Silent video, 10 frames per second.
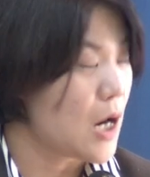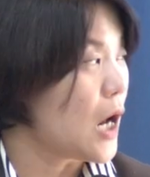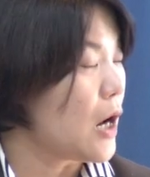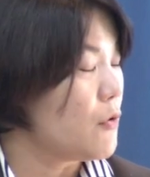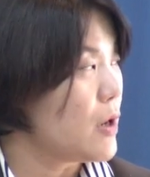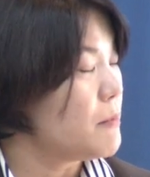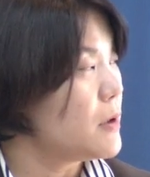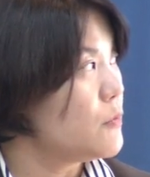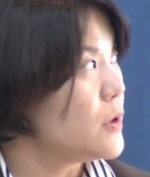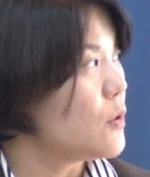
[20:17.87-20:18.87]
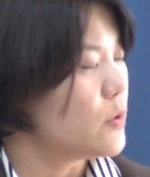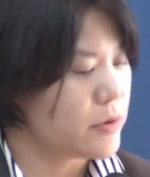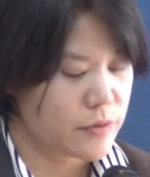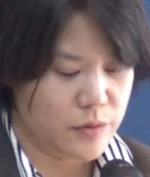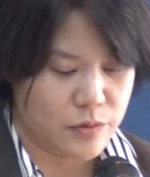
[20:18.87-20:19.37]
However, we
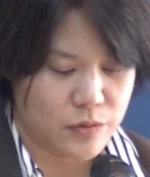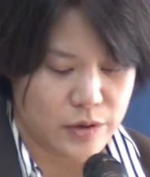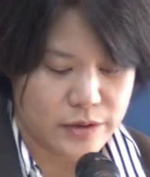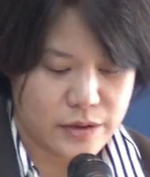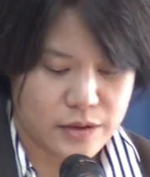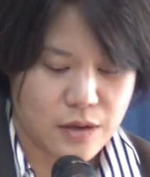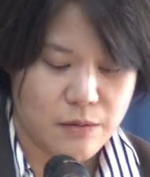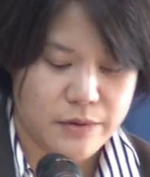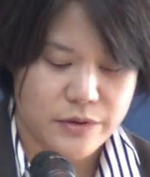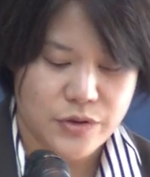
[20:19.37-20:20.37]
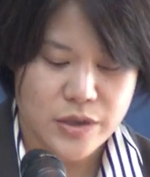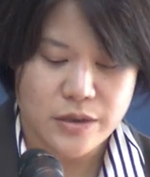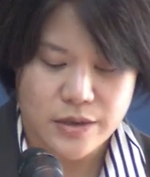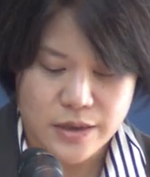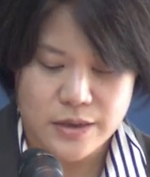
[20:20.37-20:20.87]
also discovered
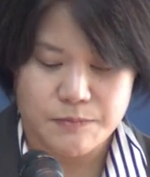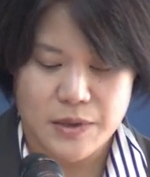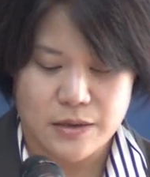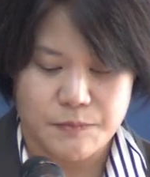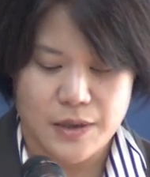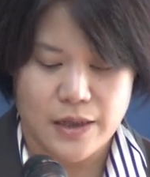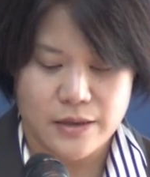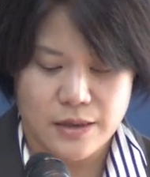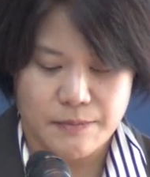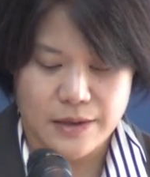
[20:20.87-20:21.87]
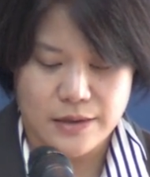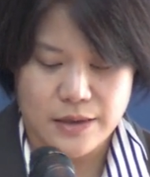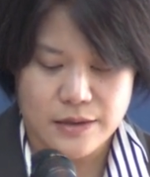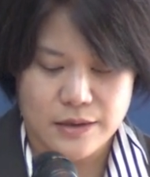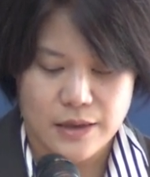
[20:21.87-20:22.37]
GC-specific
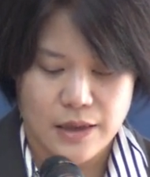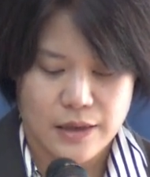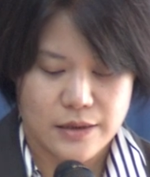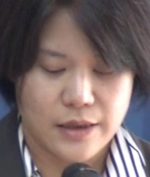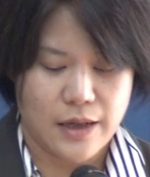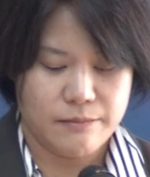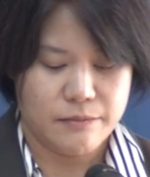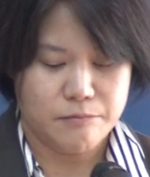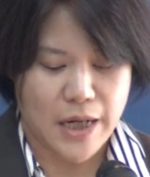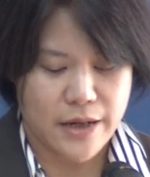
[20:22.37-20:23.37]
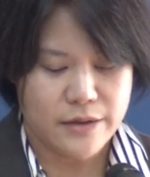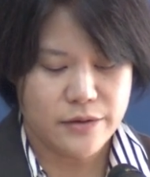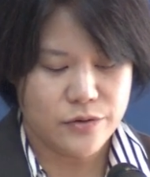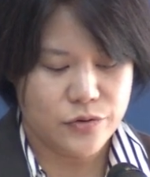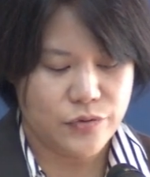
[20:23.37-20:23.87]
antibodies that have a mild
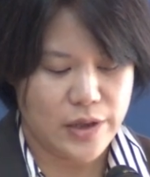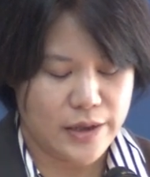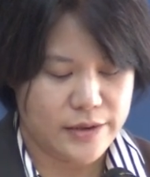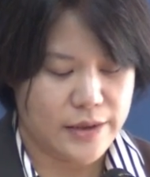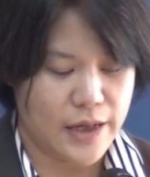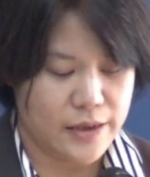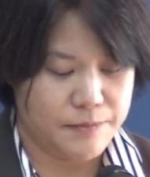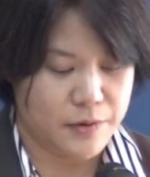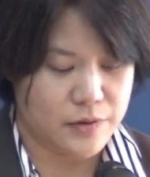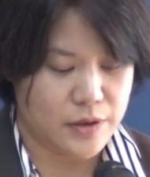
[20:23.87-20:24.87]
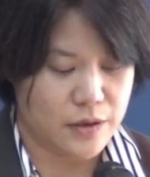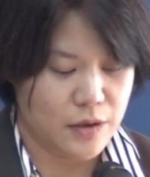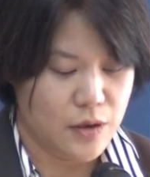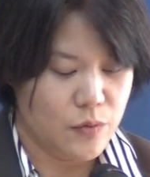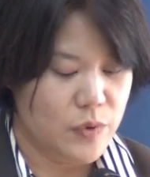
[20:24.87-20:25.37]
neutralizing antibody.
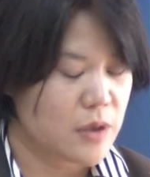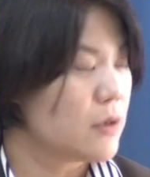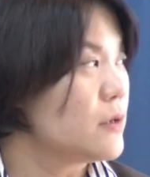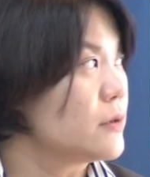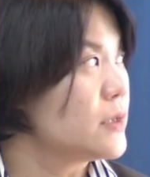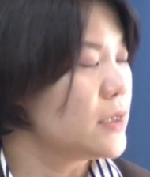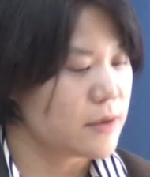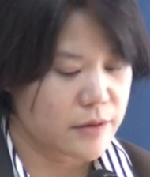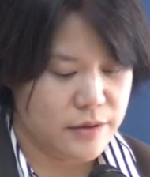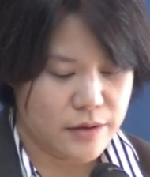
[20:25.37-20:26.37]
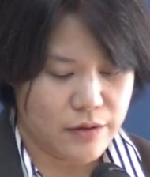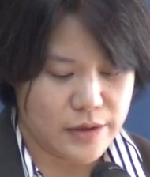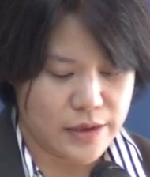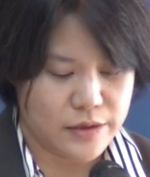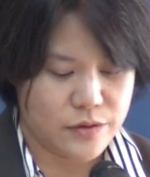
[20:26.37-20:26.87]
We conducted
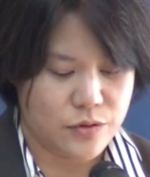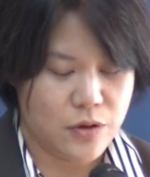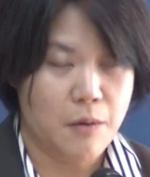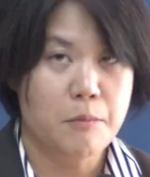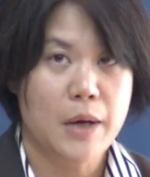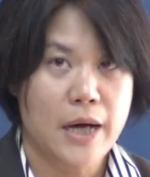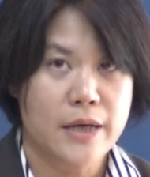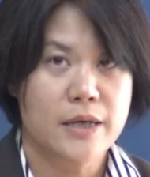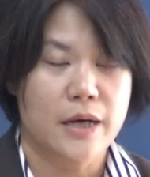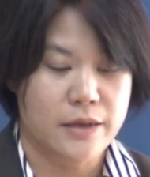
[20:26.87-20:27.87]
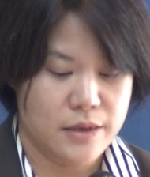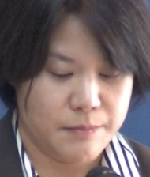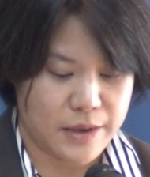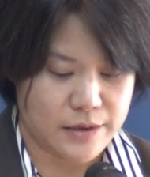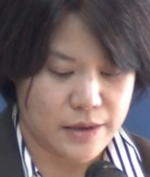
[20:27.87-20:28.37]
studies to combine
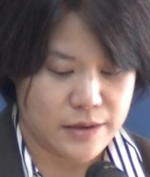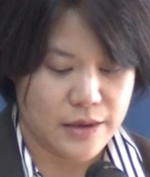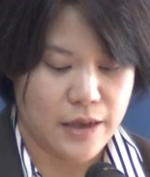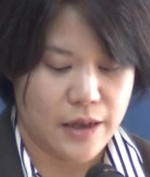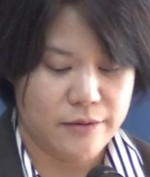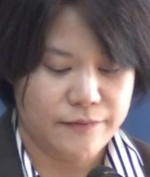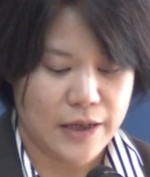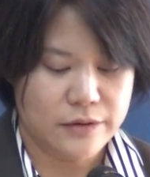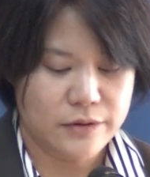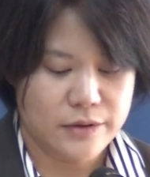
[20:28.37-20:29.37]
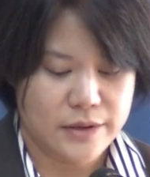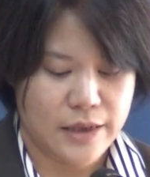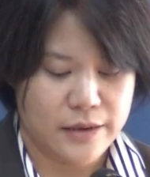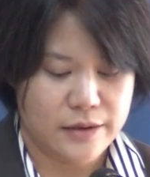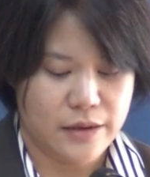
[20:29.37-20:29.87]
antibodies and found
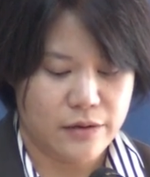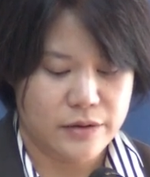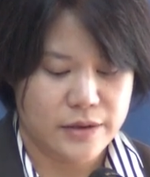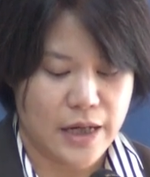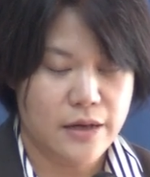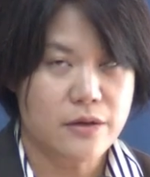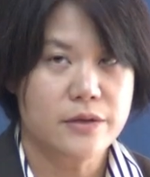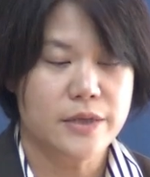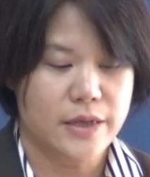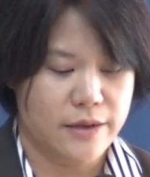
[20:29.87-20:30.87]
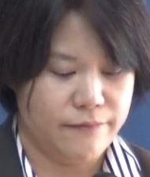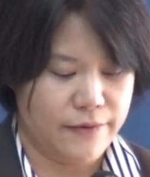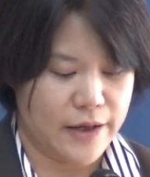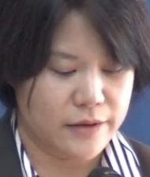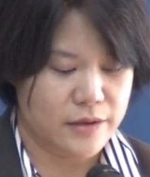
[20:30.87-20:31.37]
that their synergic
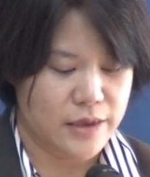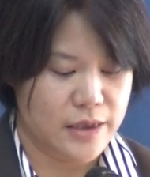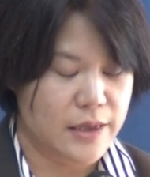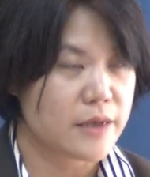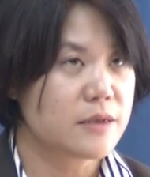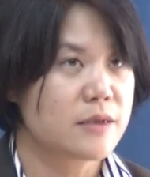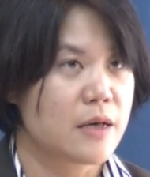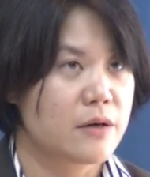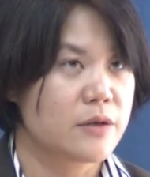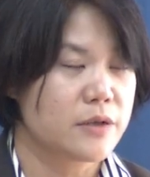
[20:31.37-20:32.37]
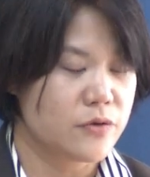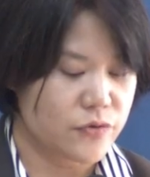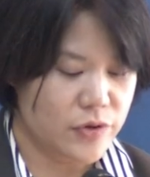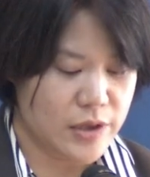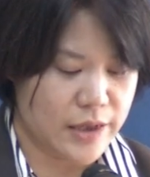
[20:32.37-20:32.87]
effect enhanced their
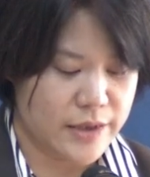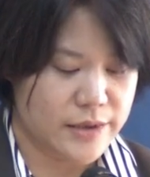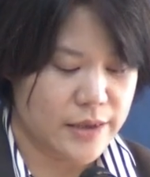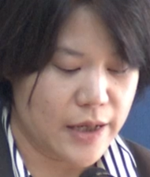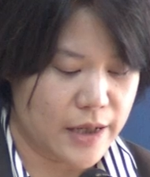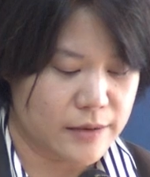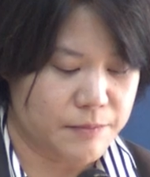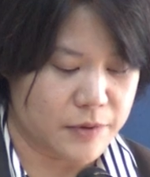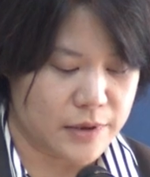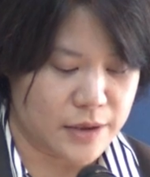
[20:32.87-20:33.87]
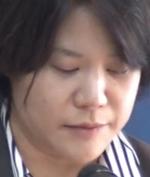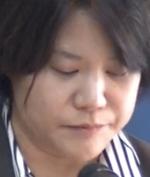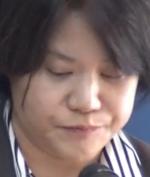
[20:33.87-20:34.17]
neutralizing antibody.